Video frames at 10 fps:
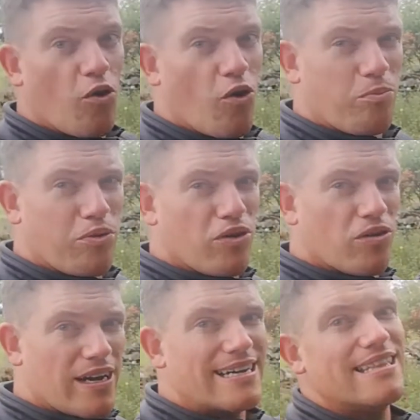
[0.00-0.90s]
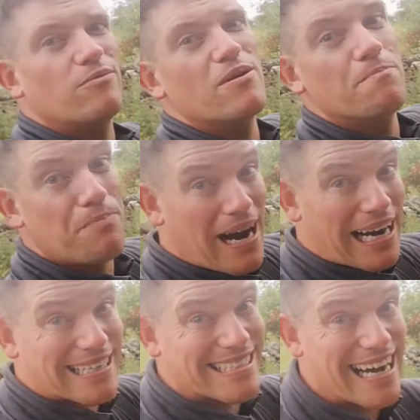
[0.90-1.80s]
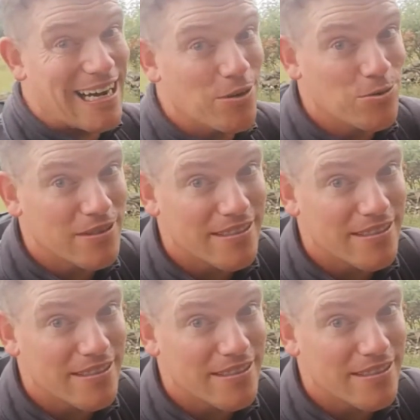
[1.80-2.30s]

up and then we're back down.